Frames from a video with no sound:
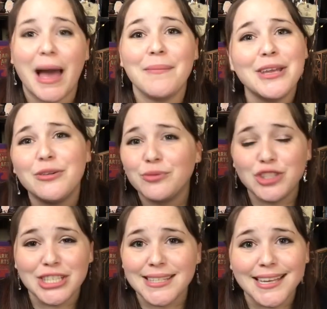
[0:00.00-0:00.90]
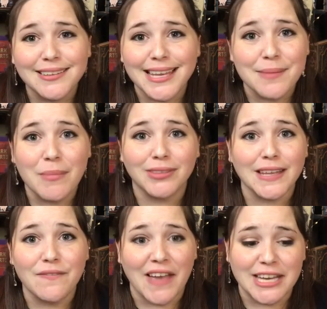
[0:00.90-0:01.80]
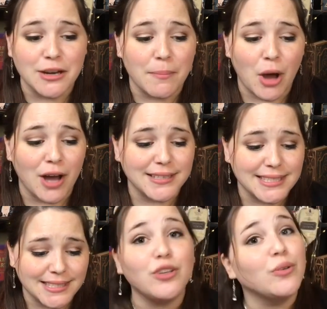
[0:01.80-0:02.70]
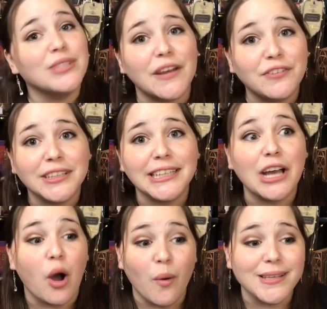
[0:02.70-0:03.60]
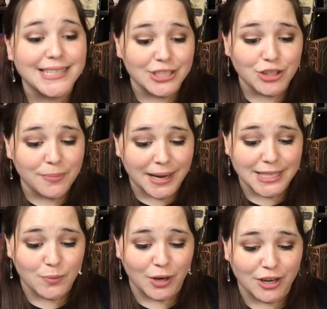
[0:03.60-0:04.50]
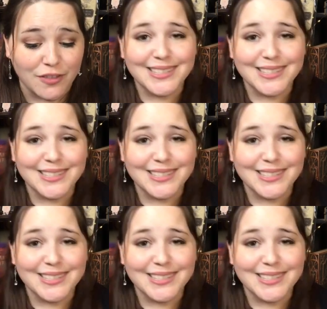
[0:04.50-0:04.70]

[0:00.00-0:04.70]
I mean, just like the monthly fandom box, you definitely always get your money's worth.